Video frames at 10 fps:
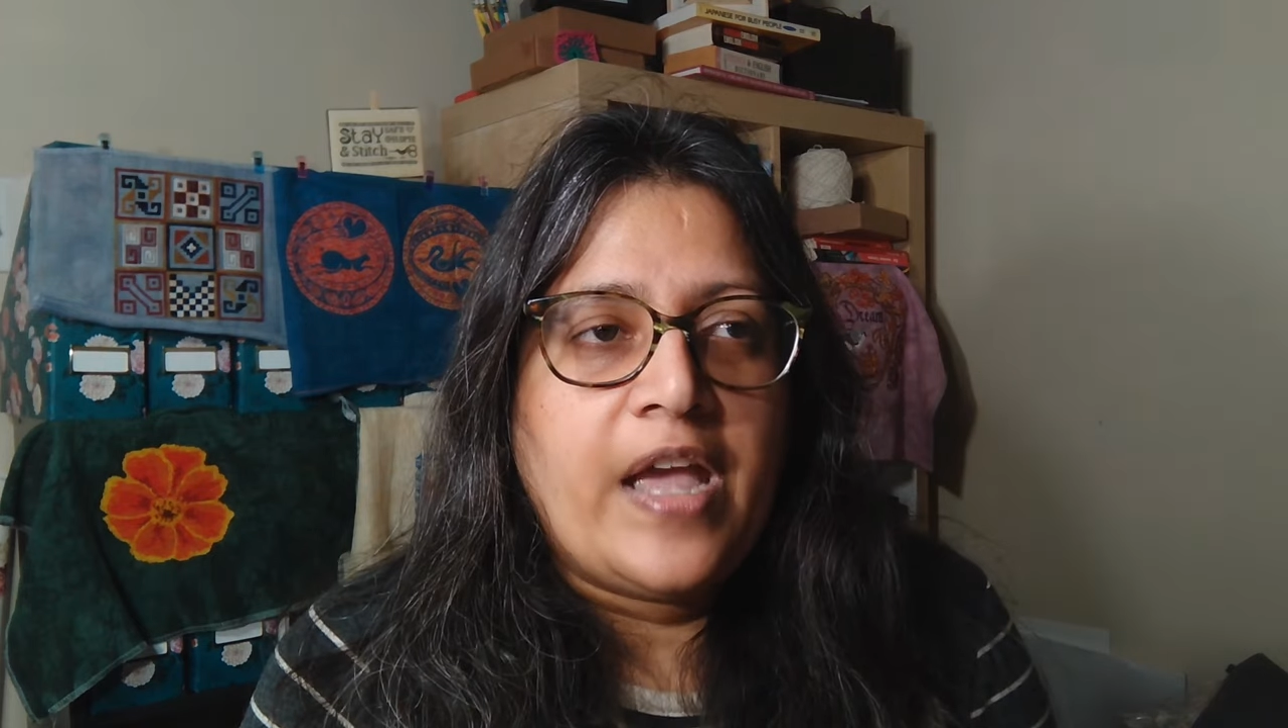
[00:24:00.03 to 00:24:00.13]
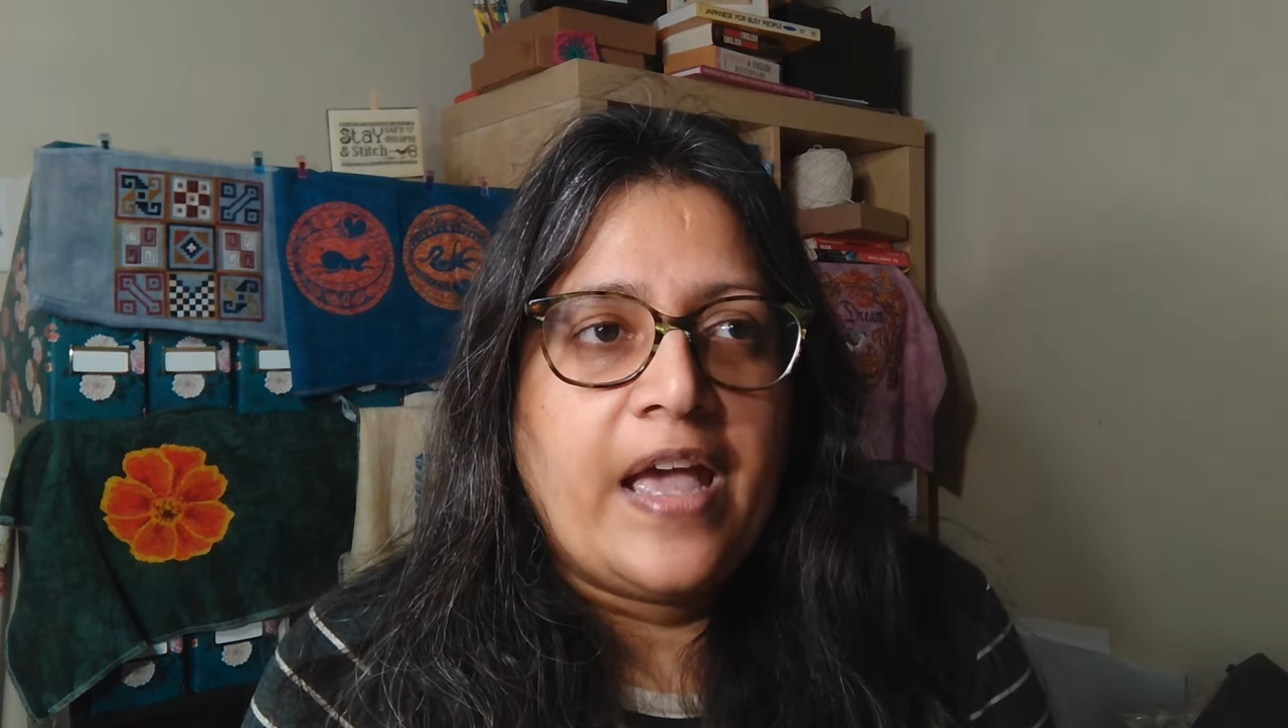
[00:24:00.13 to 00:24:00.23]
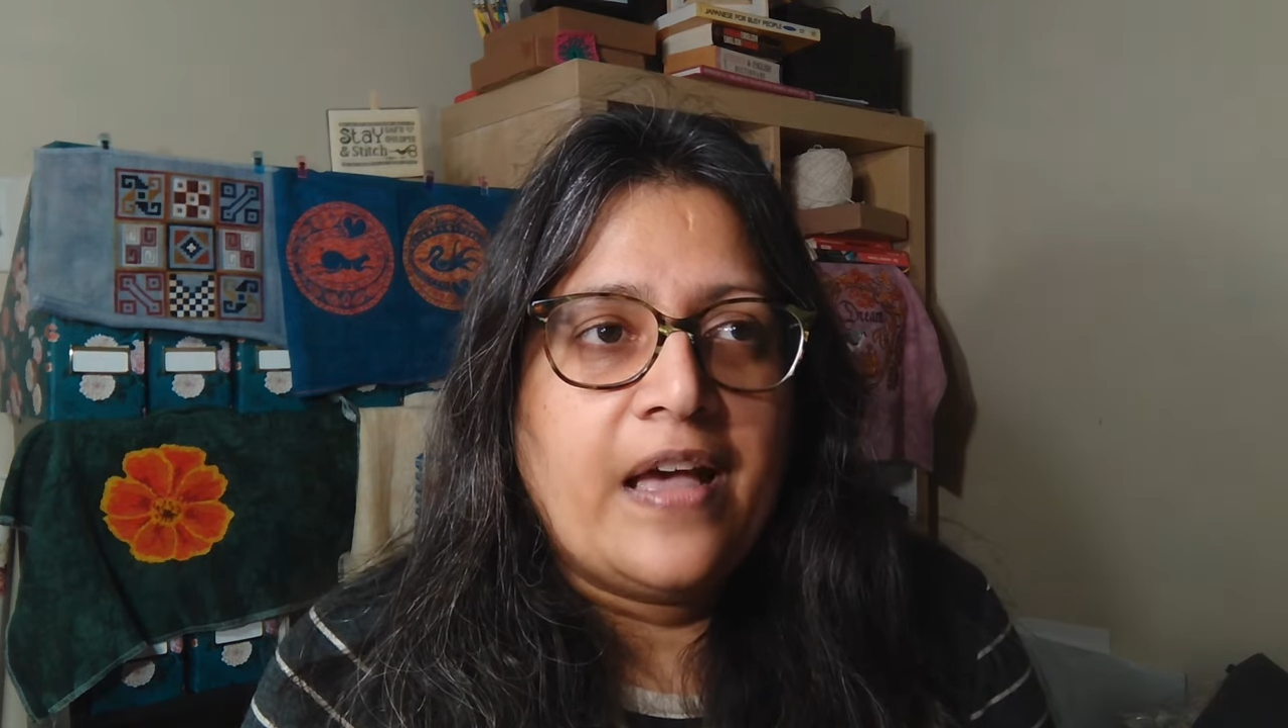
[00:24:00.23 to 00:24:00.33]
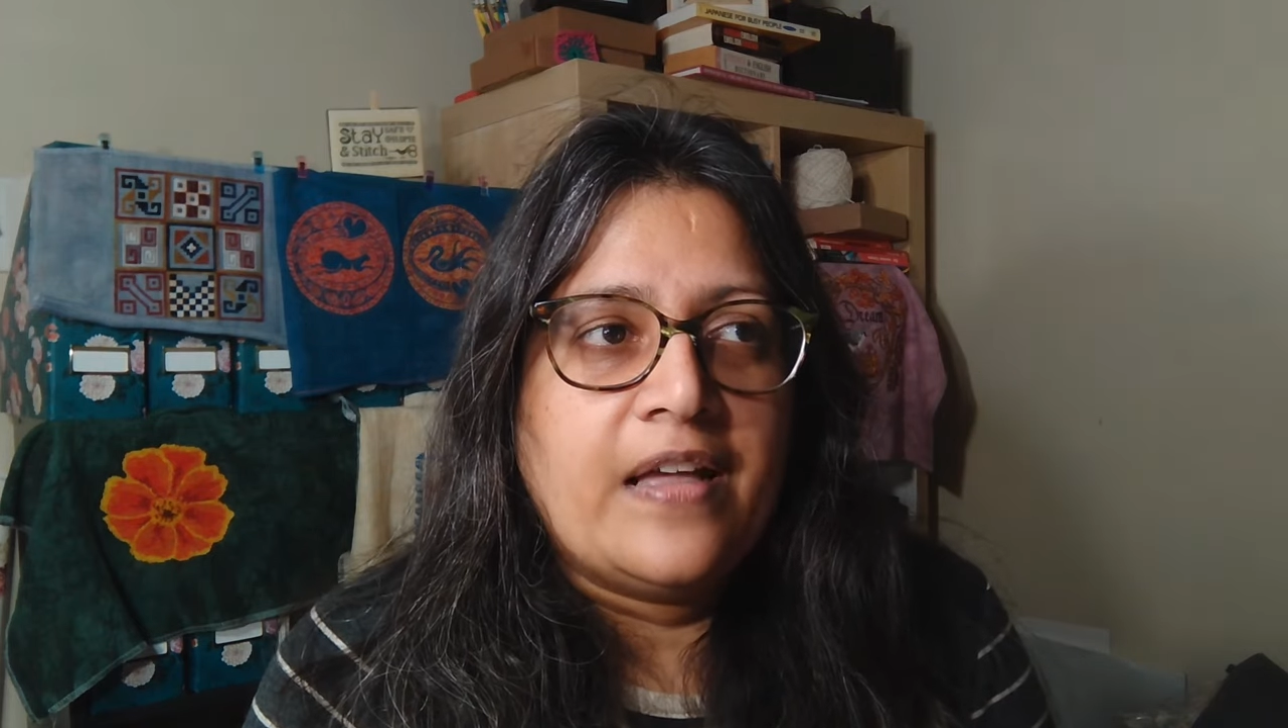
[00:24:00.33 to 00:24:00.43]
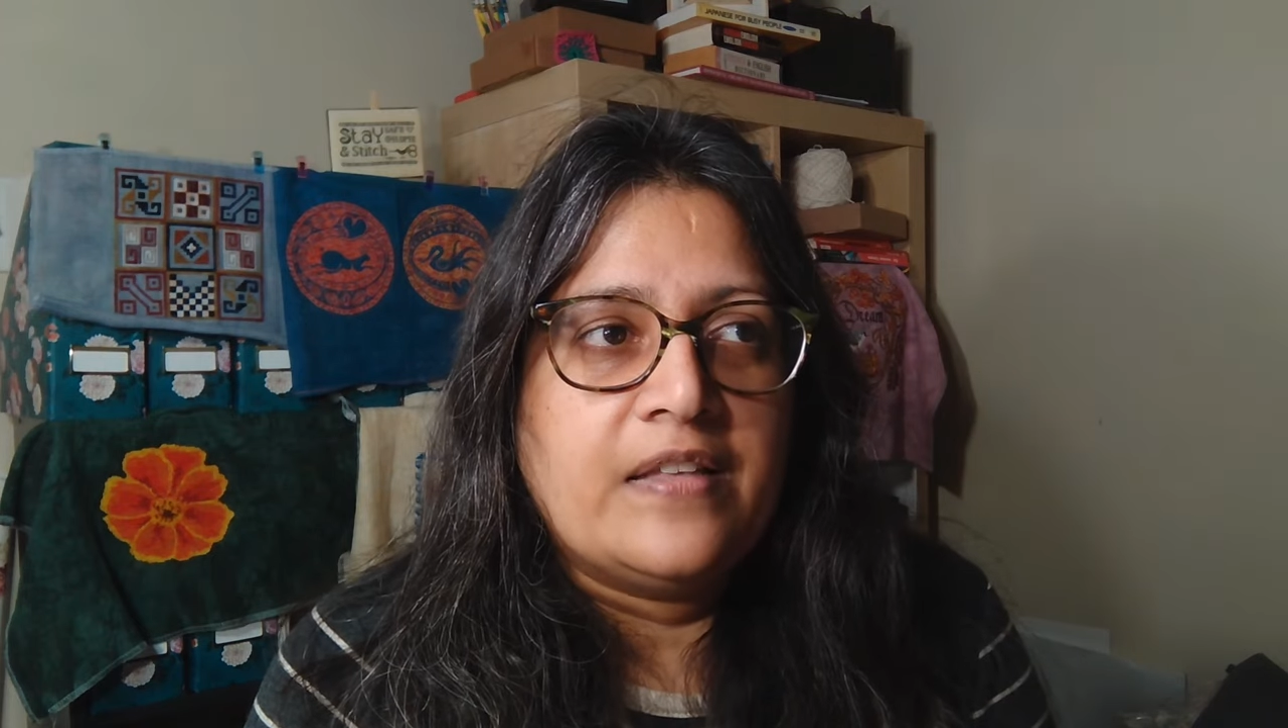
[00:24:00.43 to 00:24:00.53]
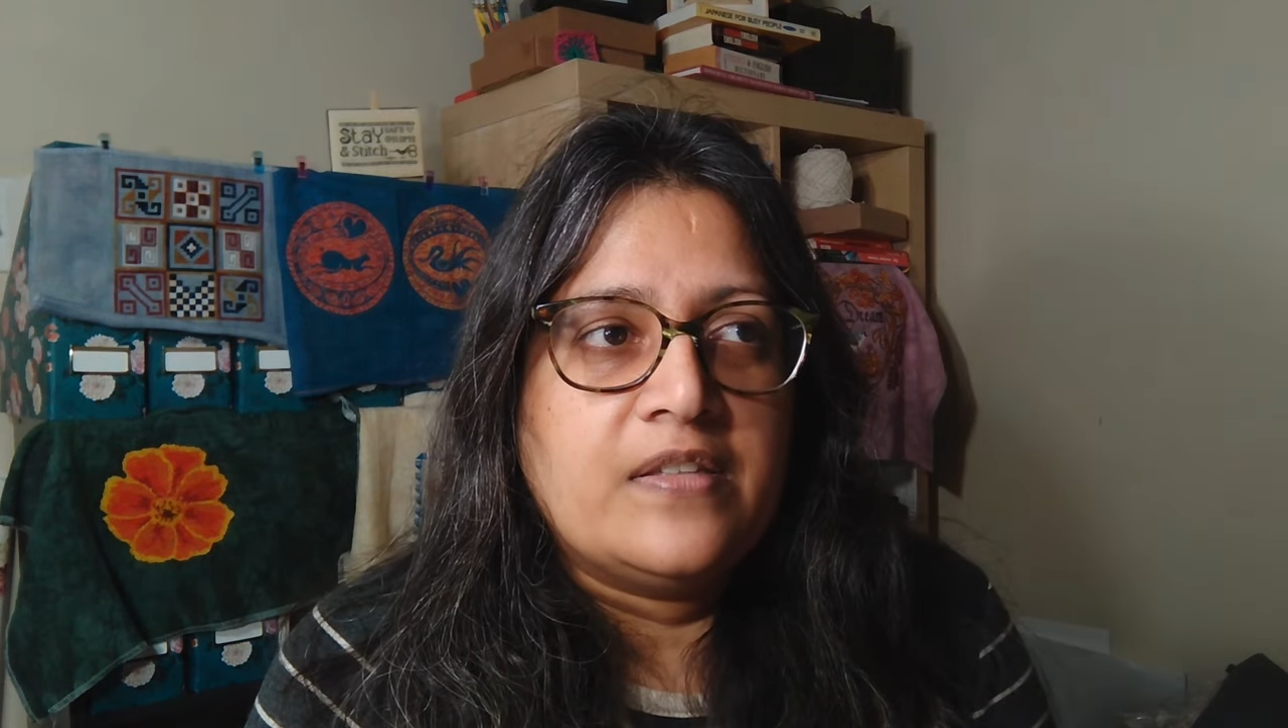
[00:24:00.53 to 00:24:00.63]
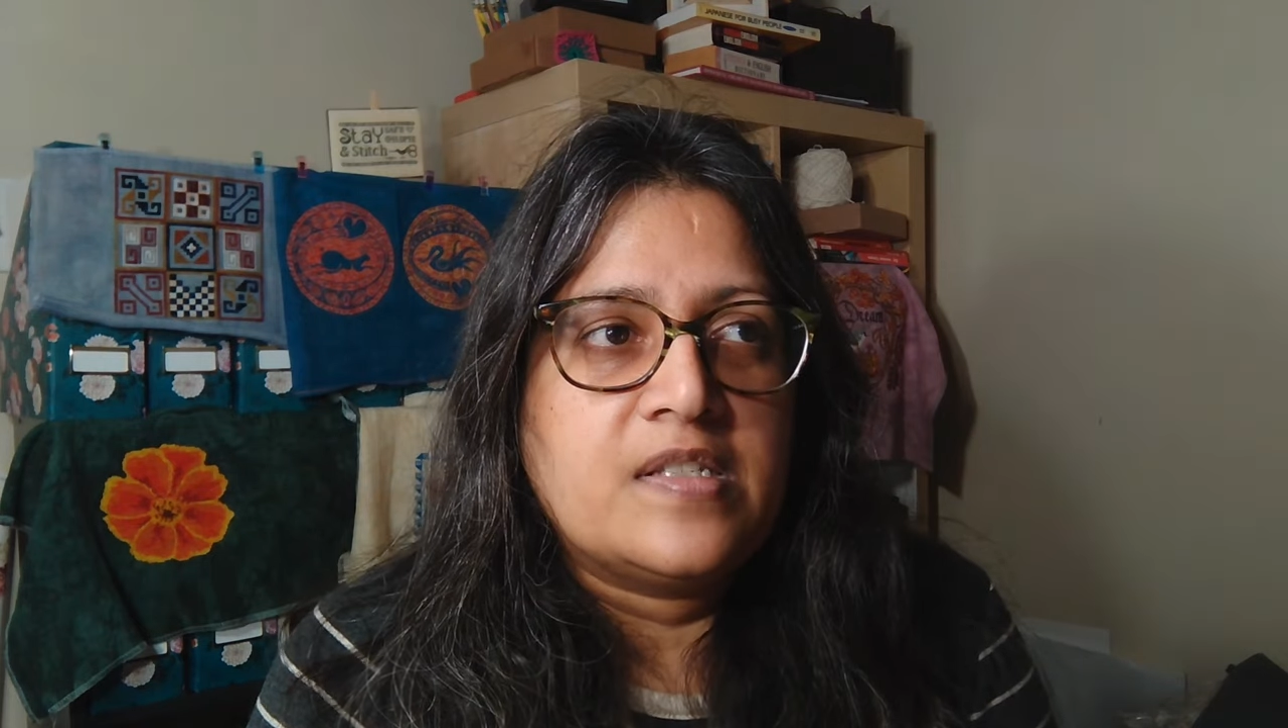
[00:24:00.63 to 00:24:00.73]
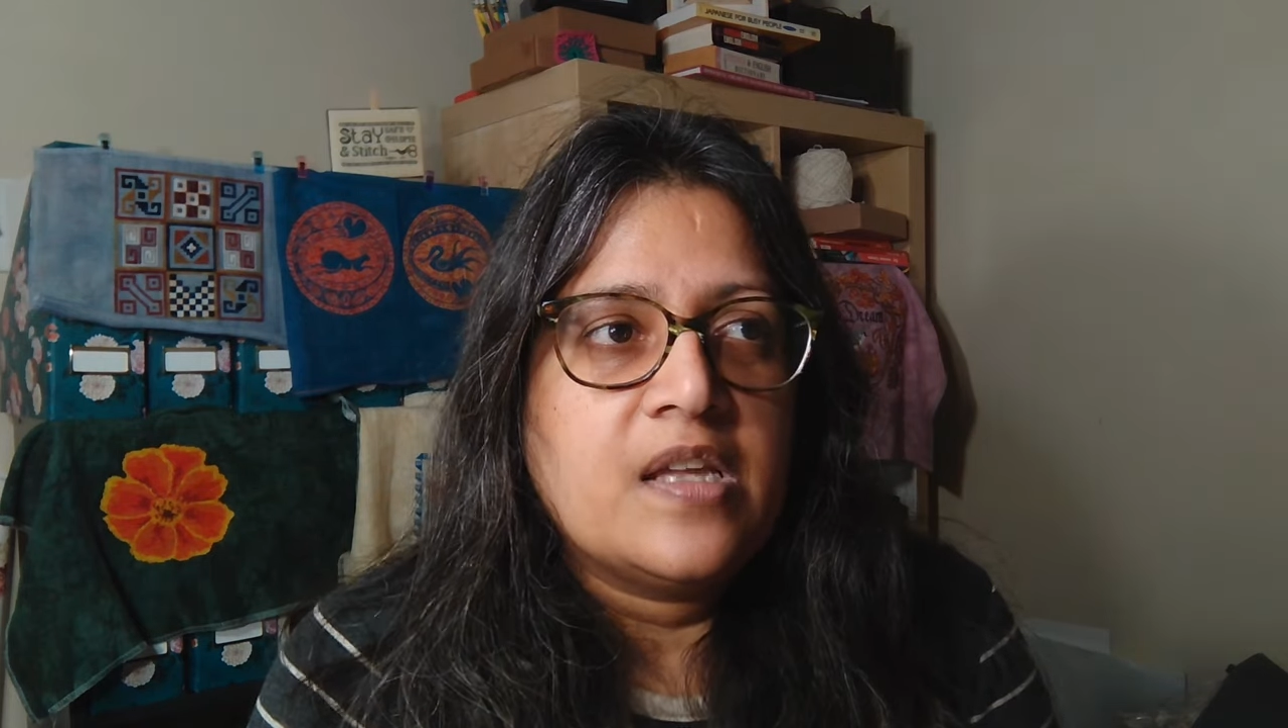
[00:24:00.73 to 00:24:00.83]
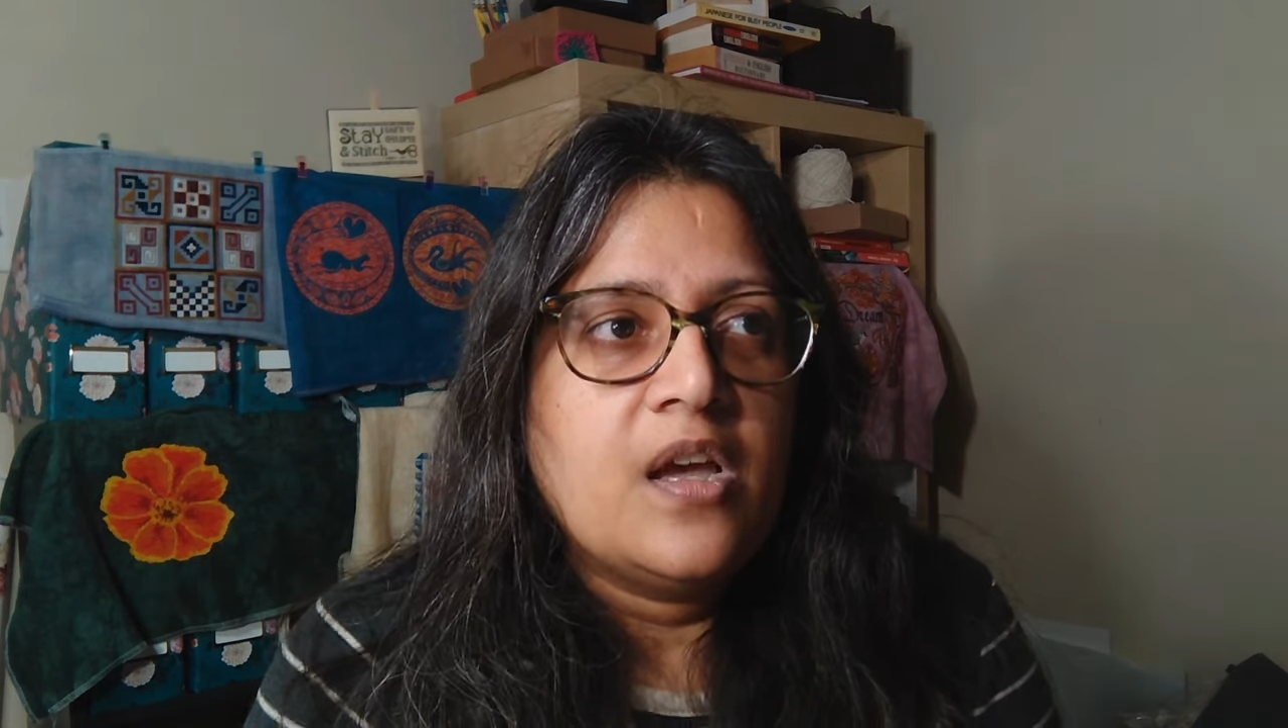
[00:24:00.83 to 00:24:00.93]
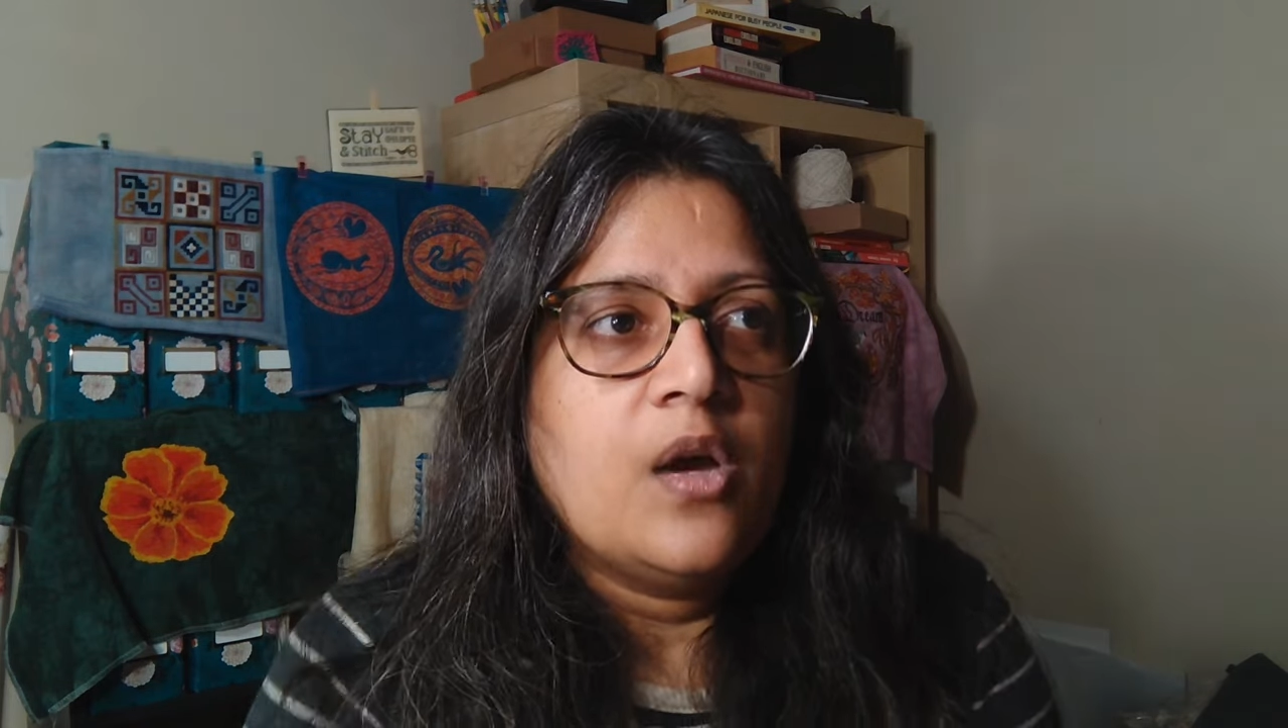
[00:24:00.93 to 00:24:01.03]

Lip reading: hands?